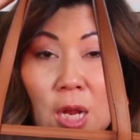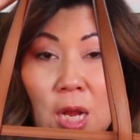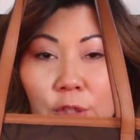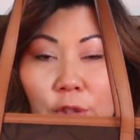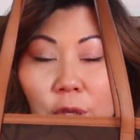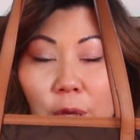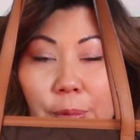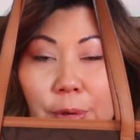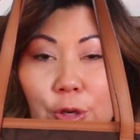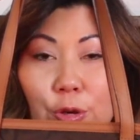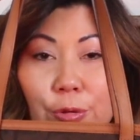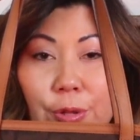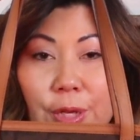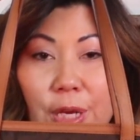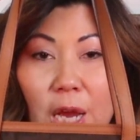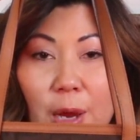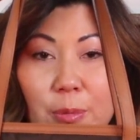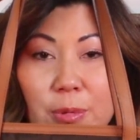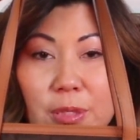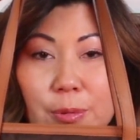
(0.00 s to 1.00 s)
So let me know in
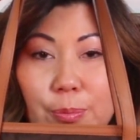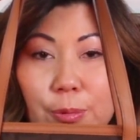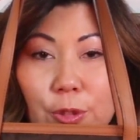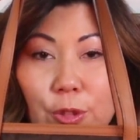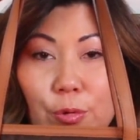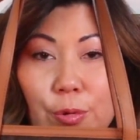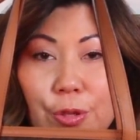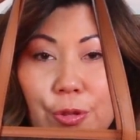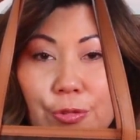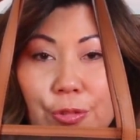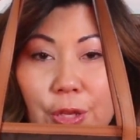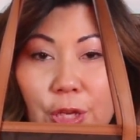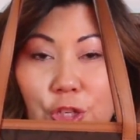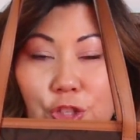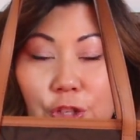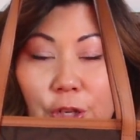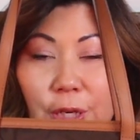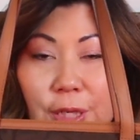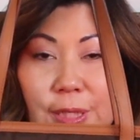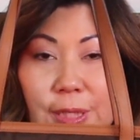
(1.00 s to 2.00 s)
the comments below what you think.
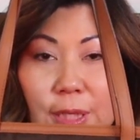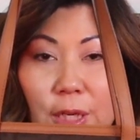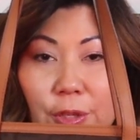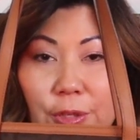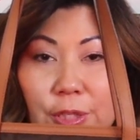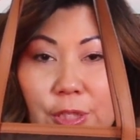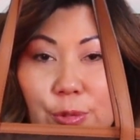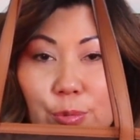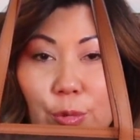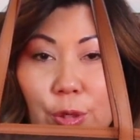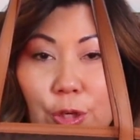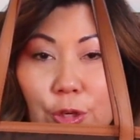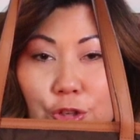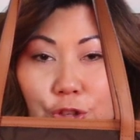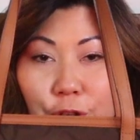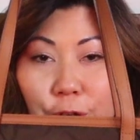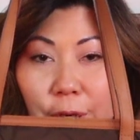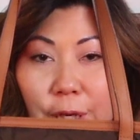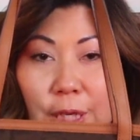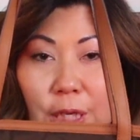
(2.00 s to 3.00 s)
Should I sell this one or
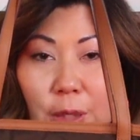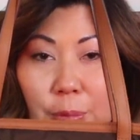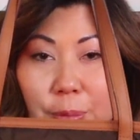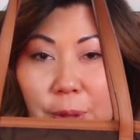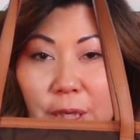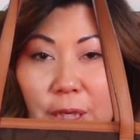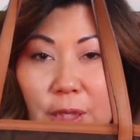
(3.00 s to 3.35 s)
should I keep